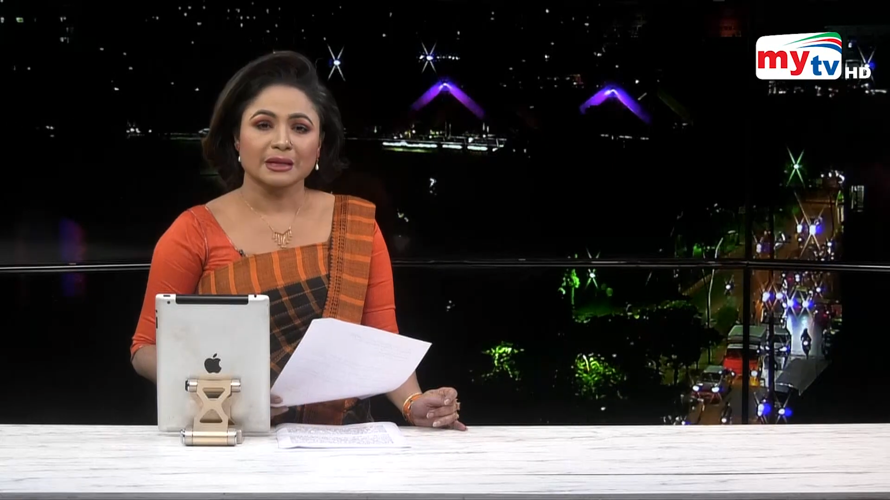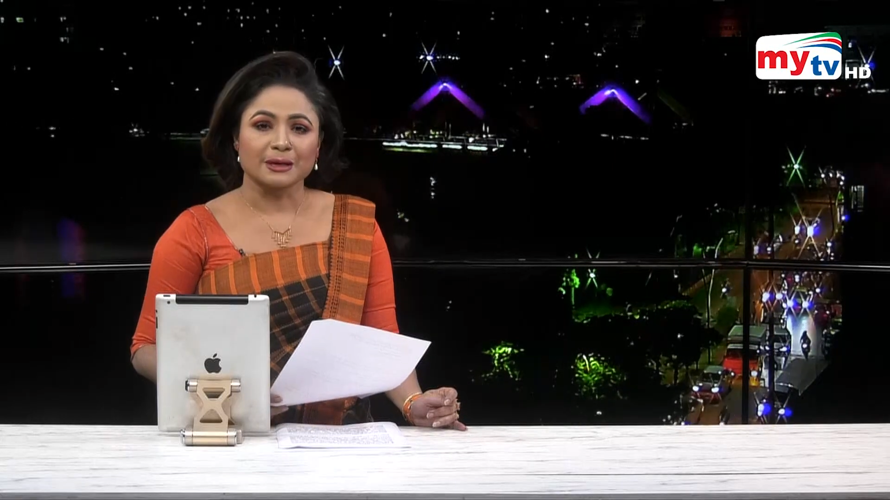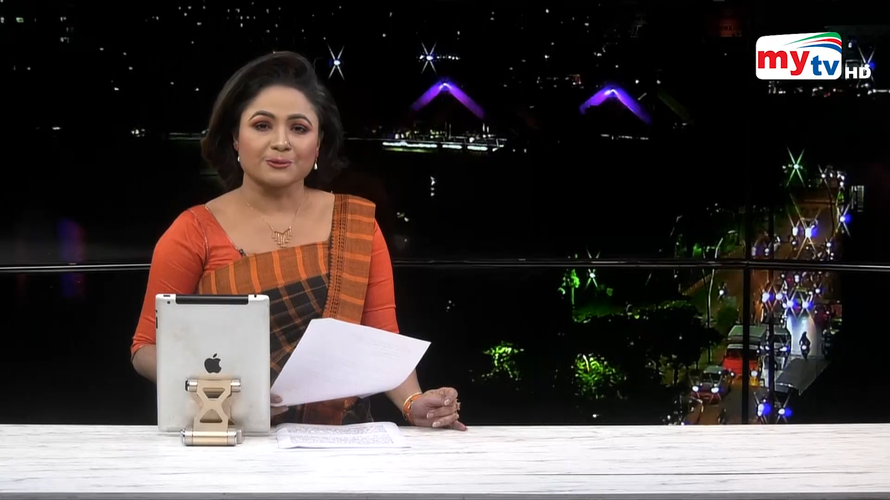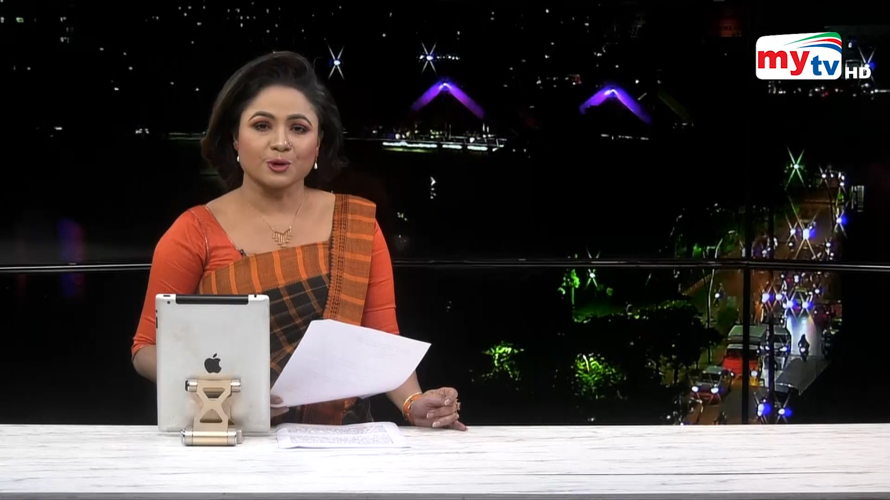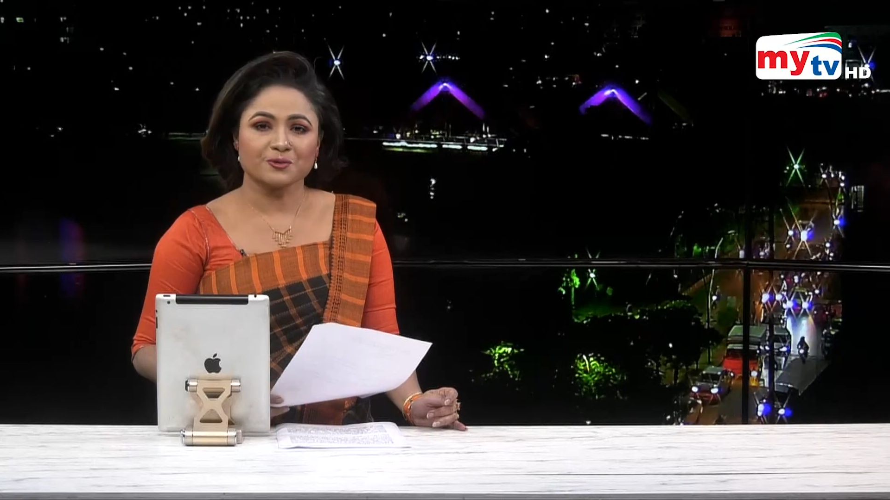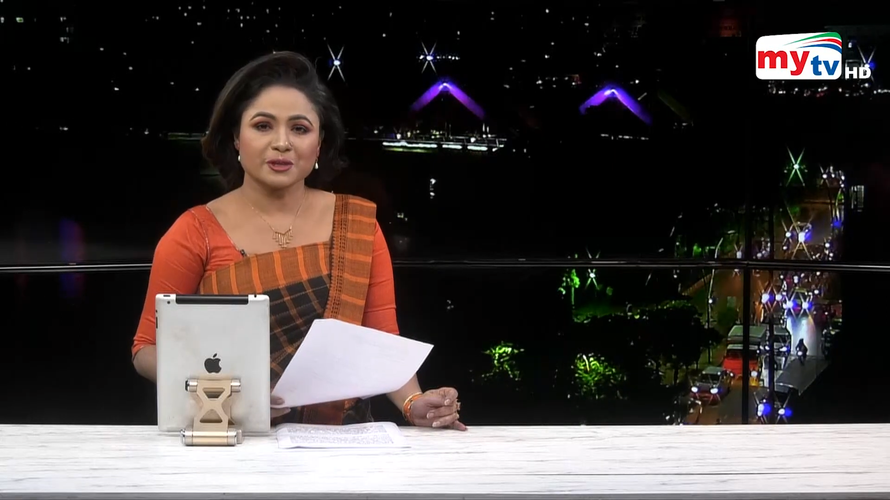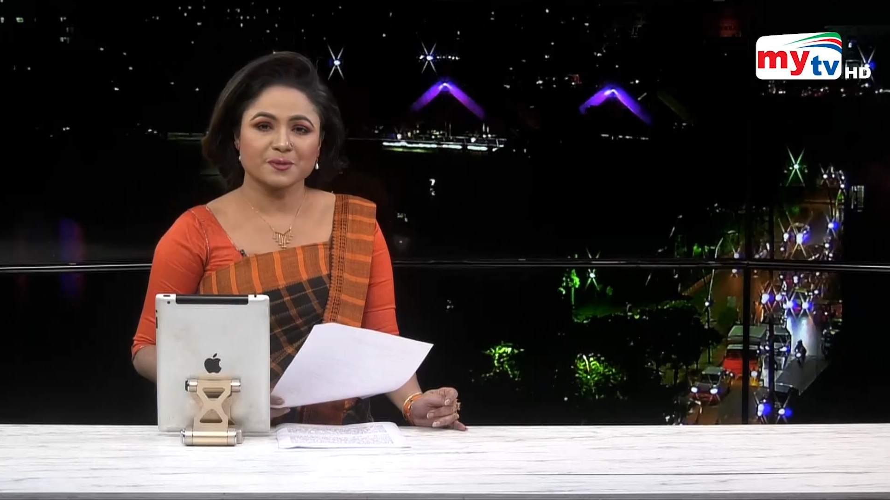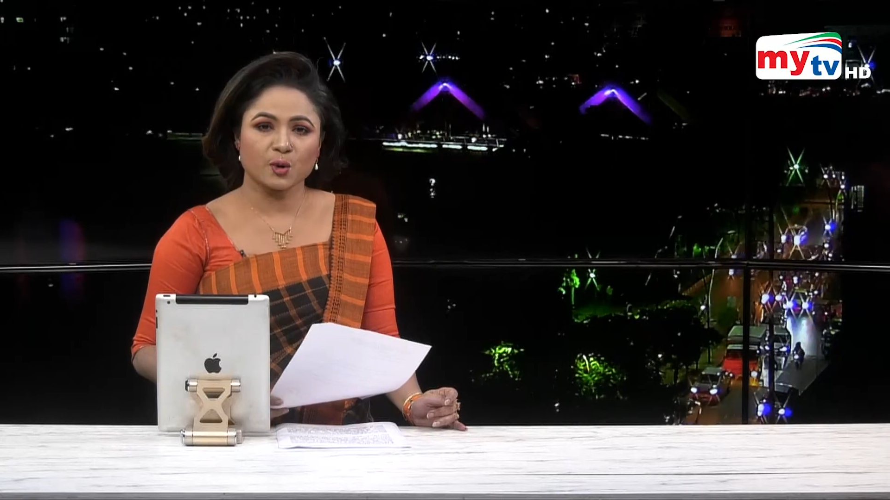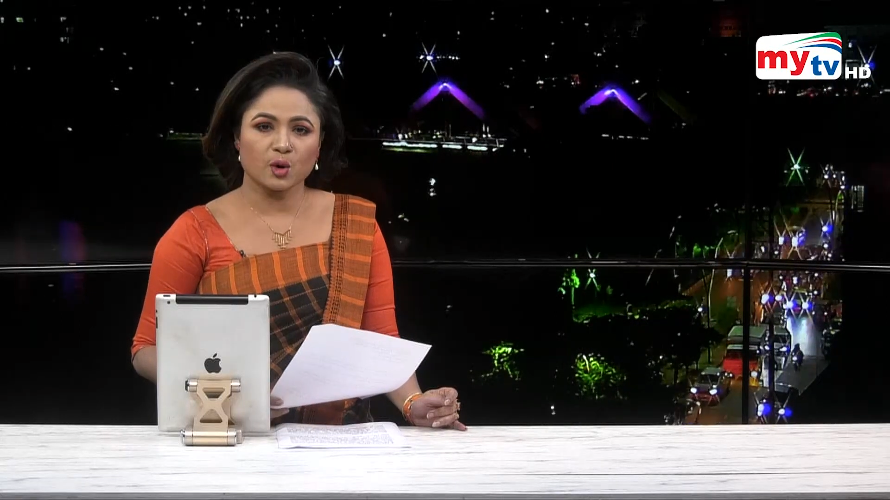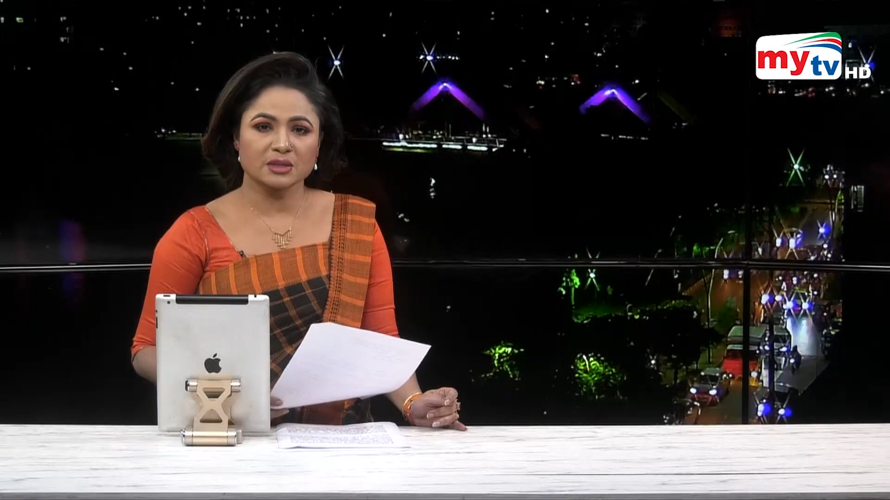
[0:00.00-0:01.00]
Road
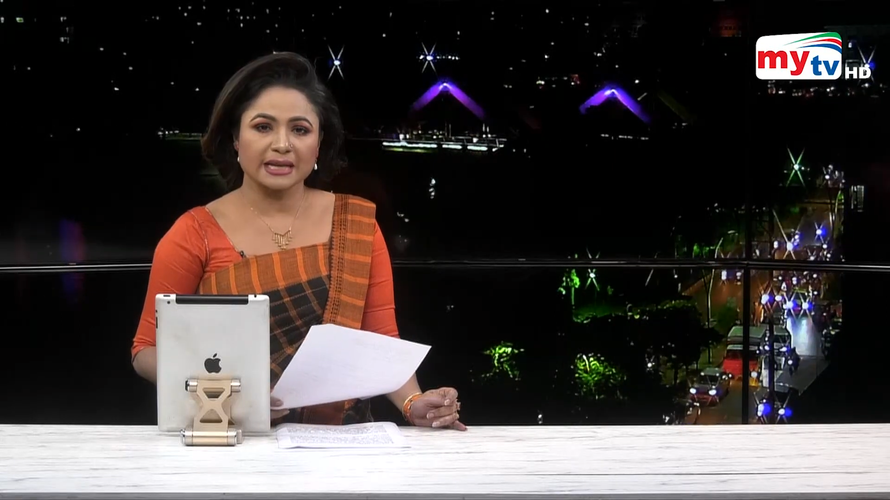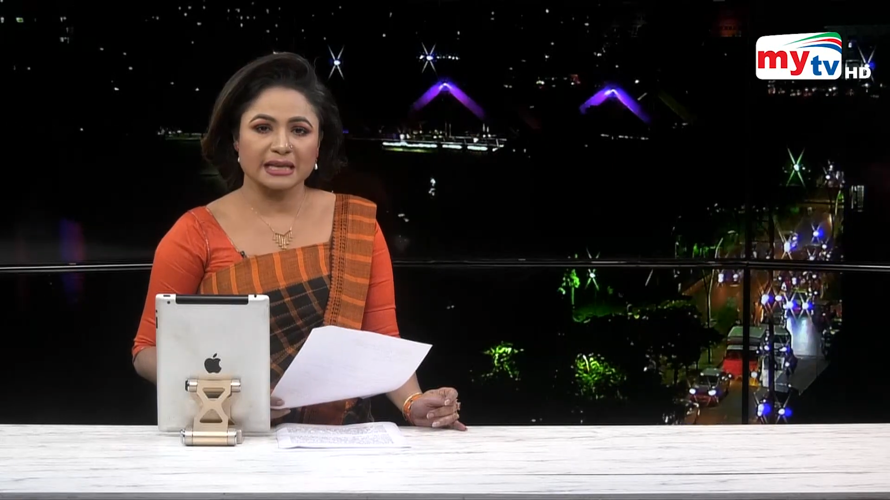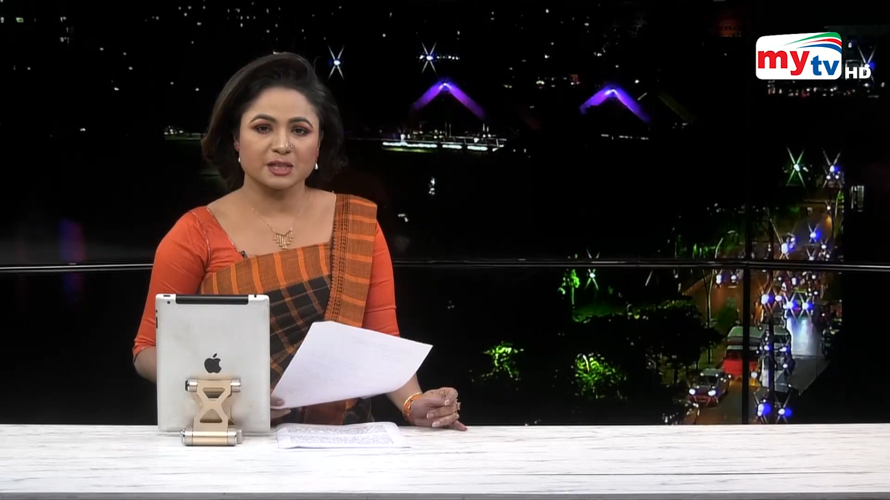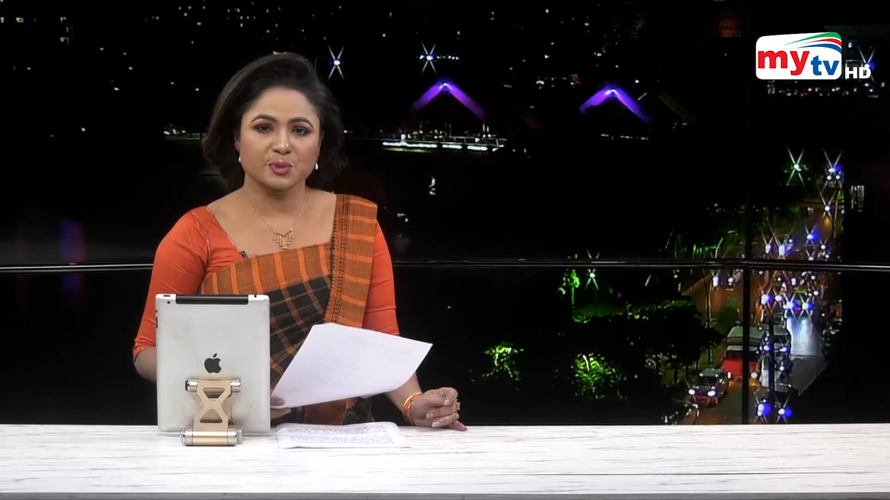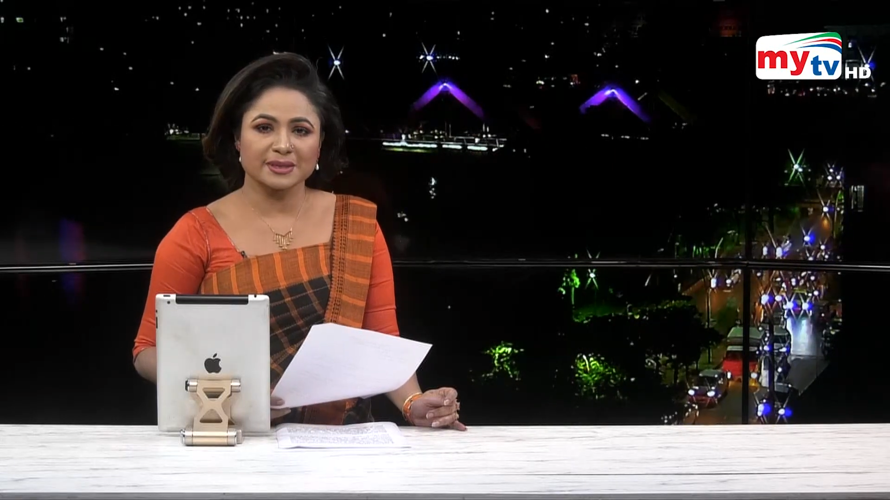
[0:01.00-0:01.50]
Transport and